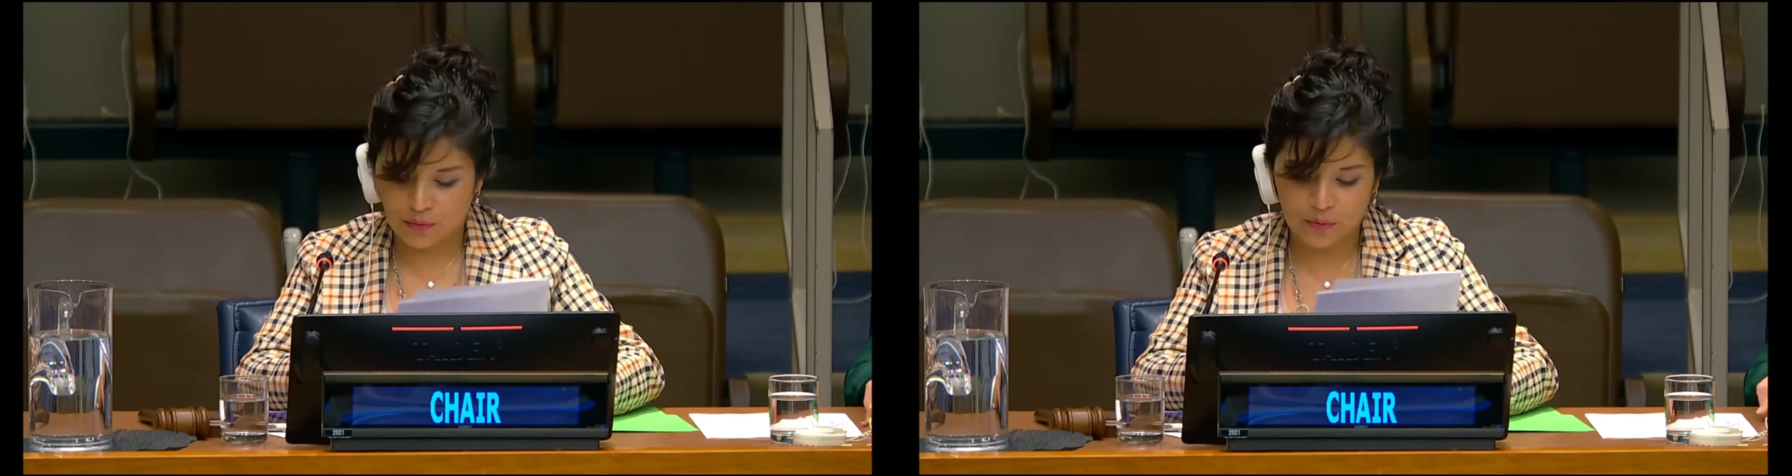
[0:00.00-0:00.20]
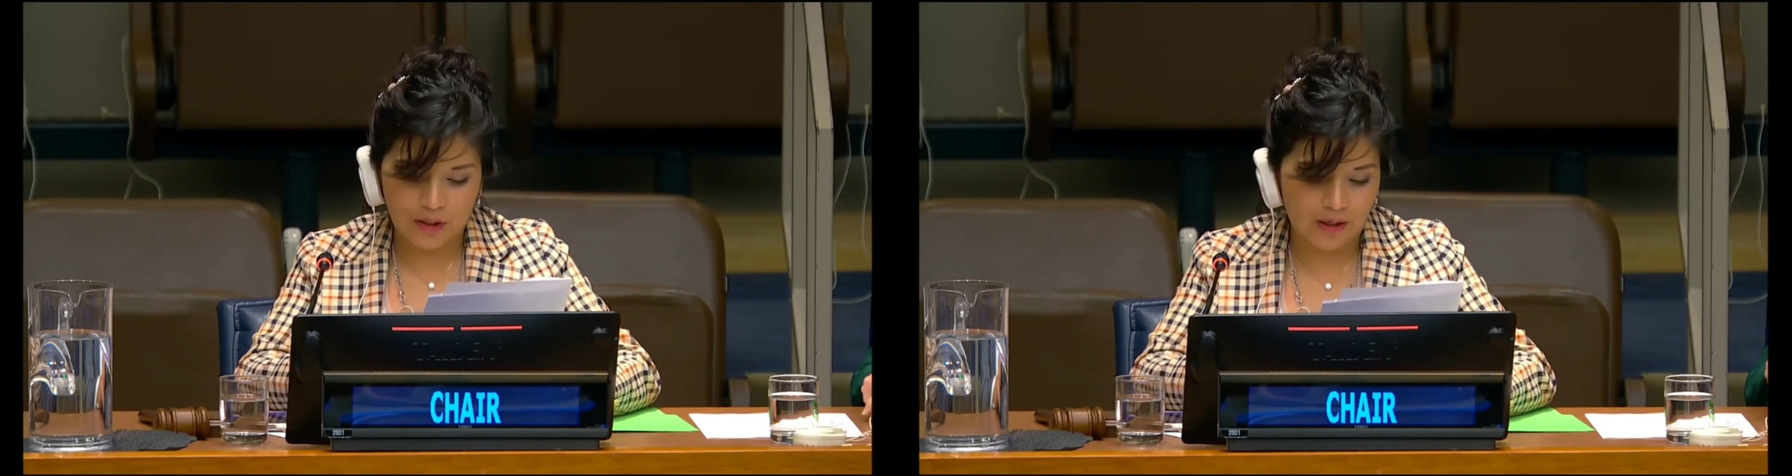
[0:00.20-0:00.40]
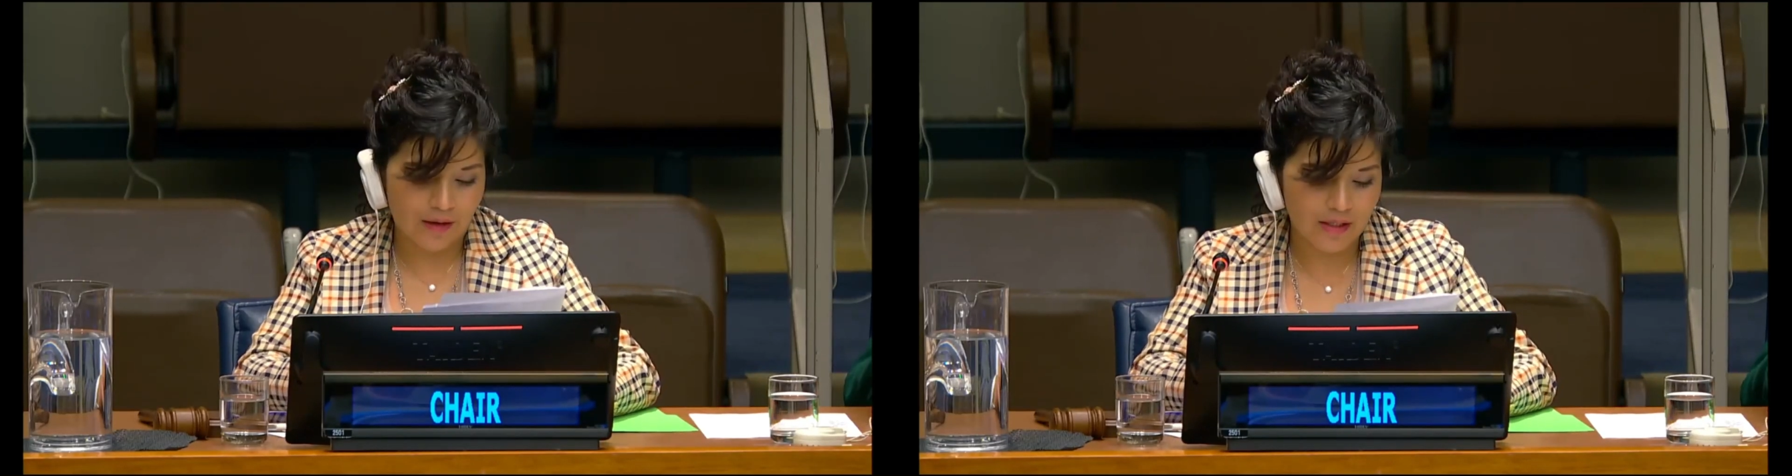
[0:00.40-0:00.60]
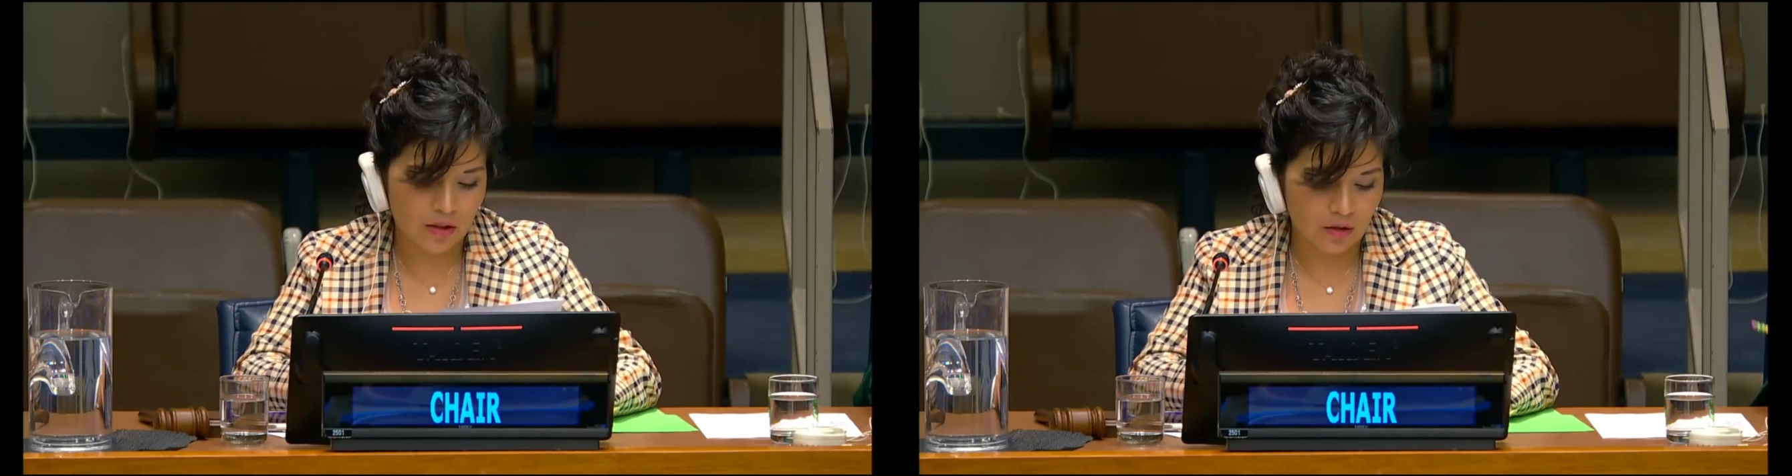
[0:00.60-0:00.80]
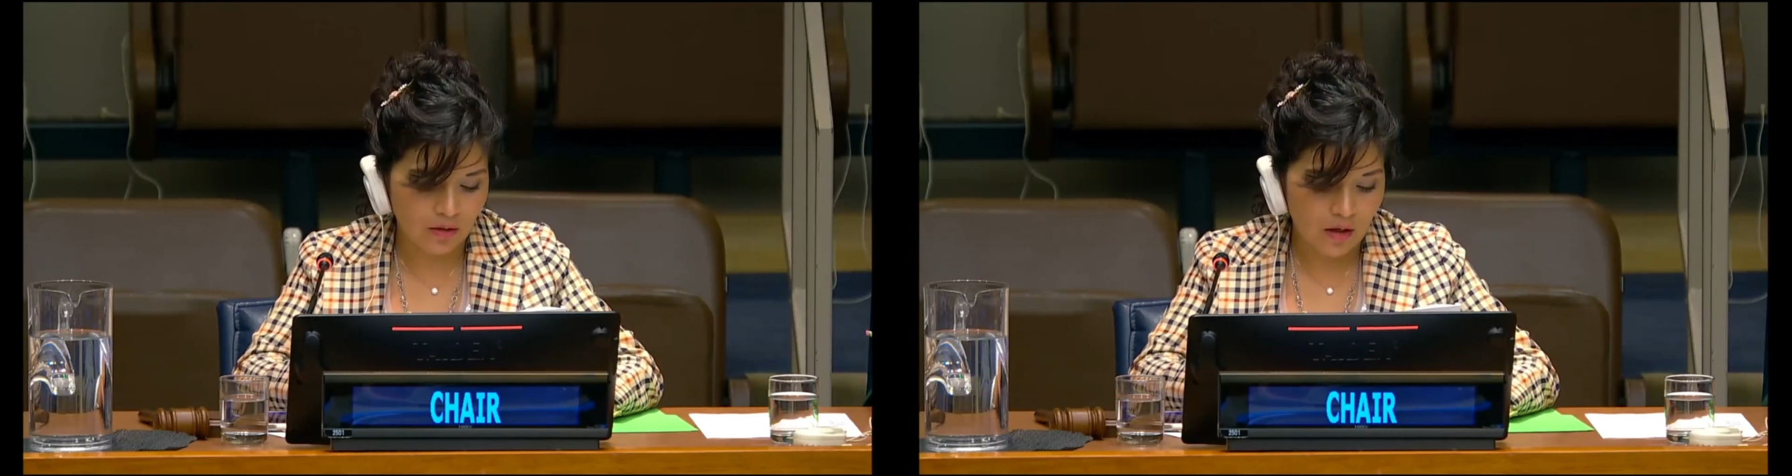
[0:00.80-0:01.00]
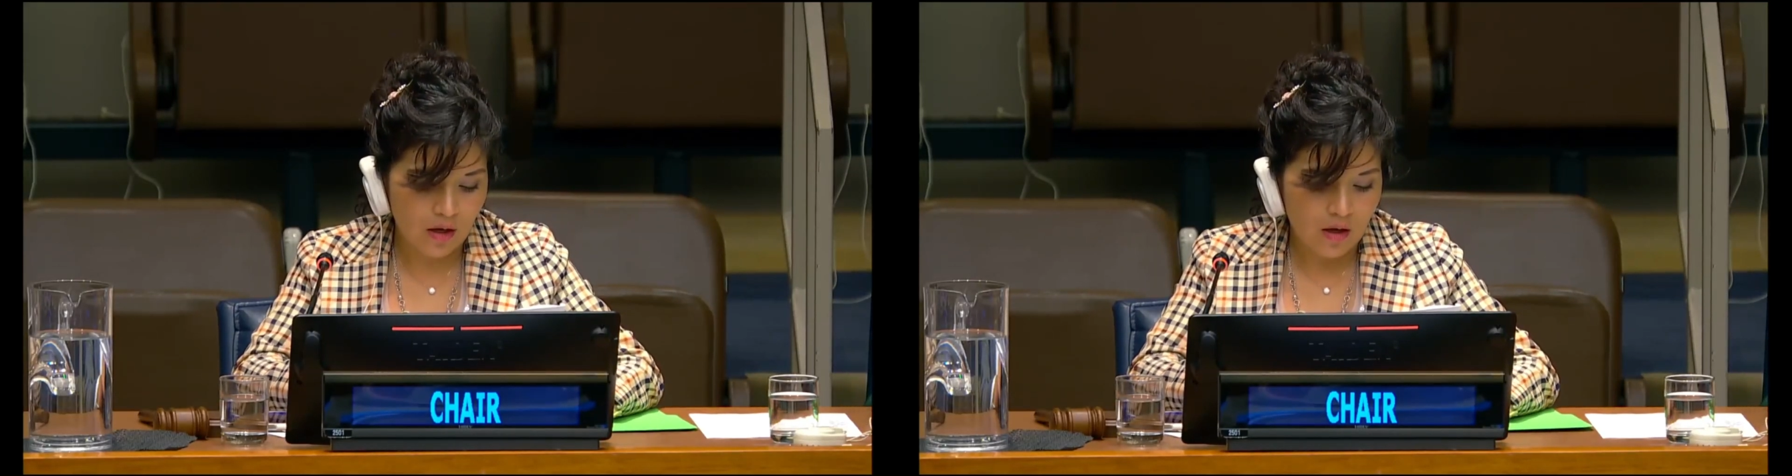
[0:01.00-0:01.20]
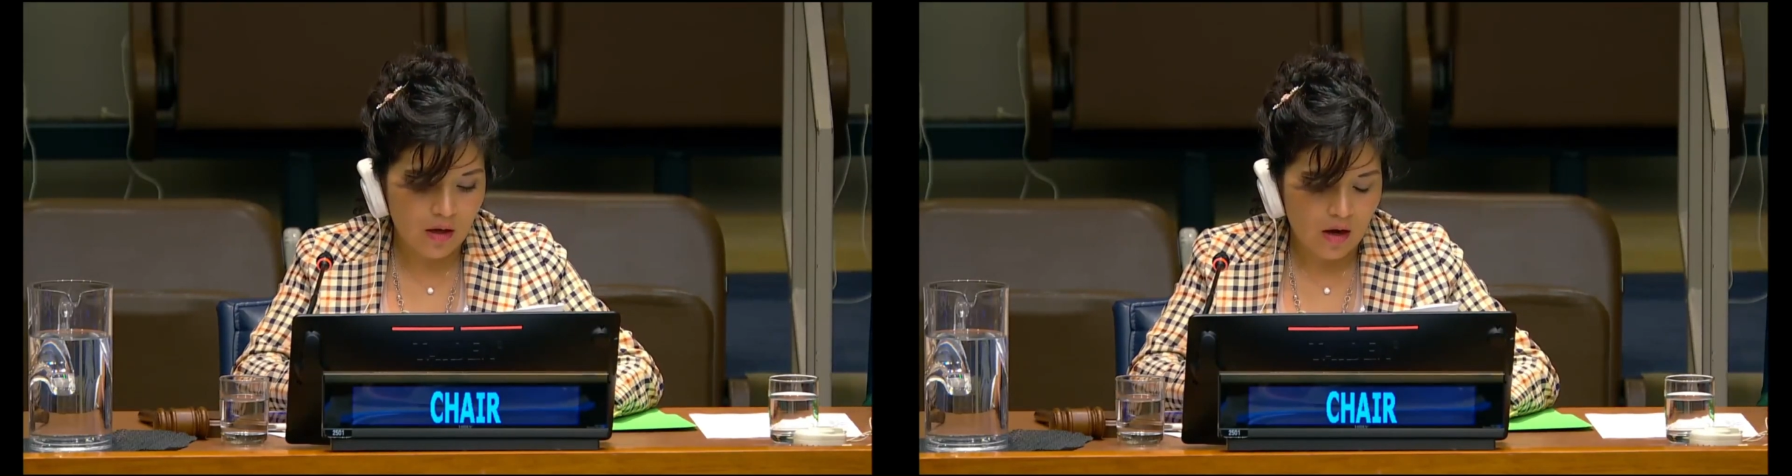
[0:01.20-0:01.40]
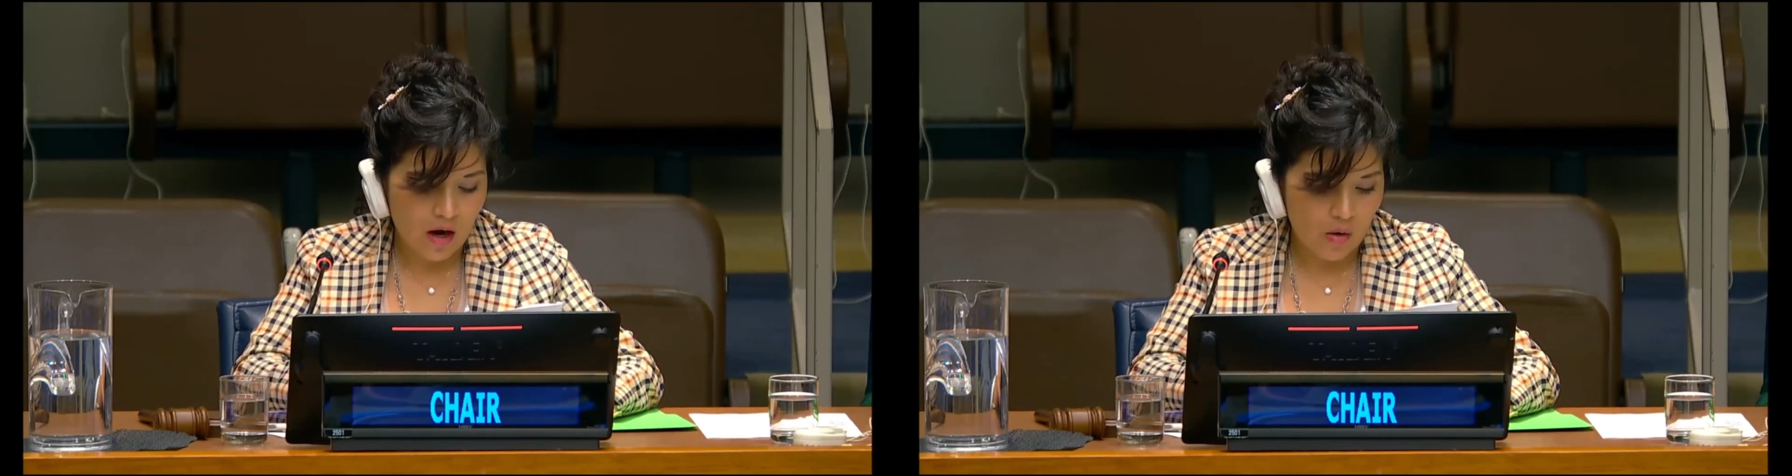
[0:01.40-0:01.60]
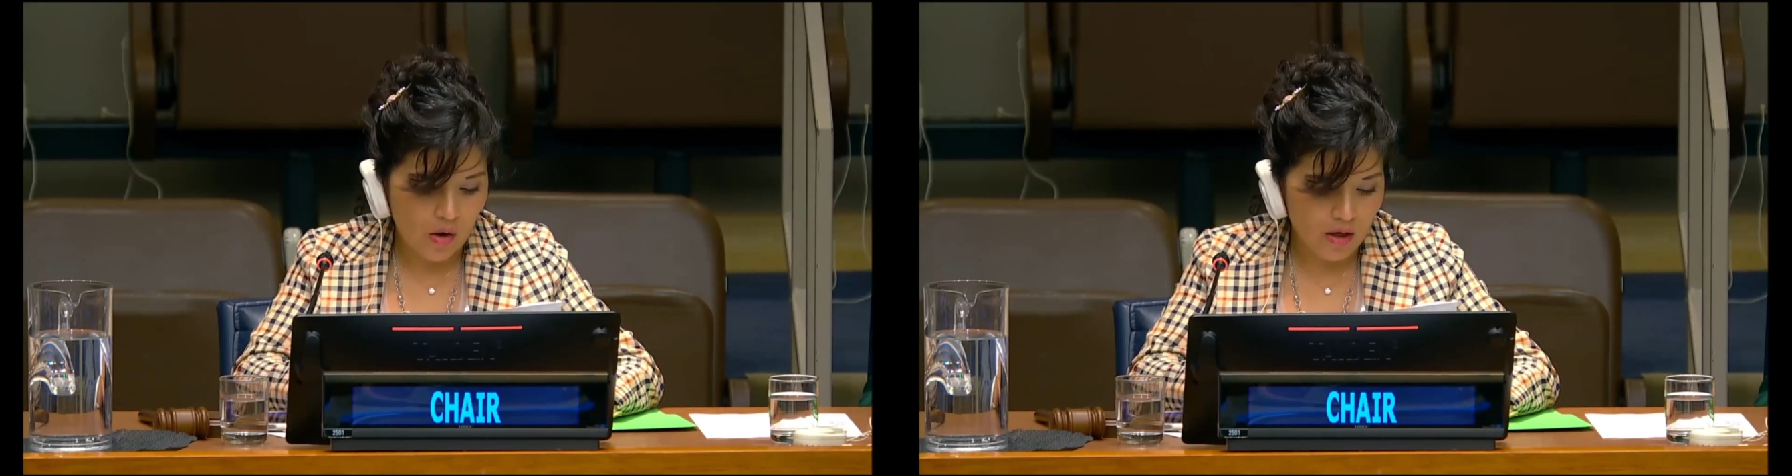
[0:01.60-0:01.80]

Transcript: Algeria for his statement.